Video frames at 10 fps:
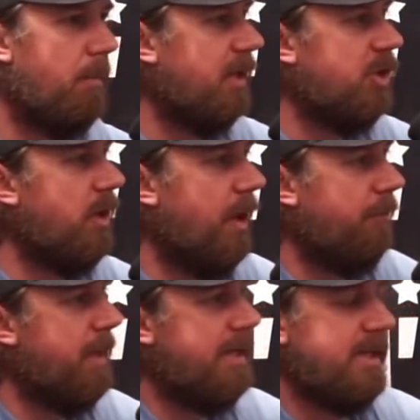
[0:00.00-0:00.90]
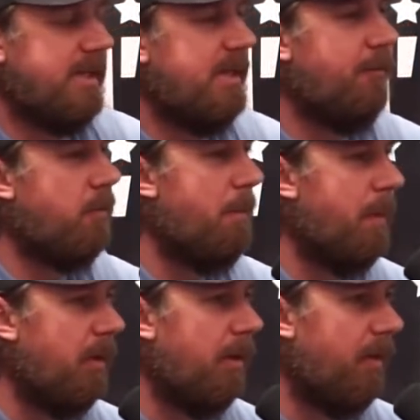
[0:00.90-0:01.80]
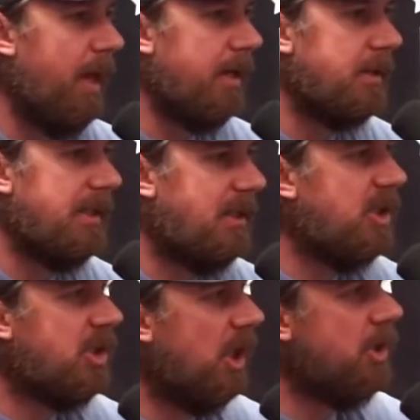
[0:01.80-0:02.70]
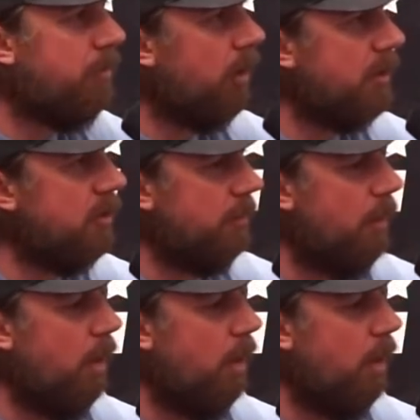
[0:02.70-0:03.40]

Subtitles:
Because you could have PTSD from a million things. It's such a broad term.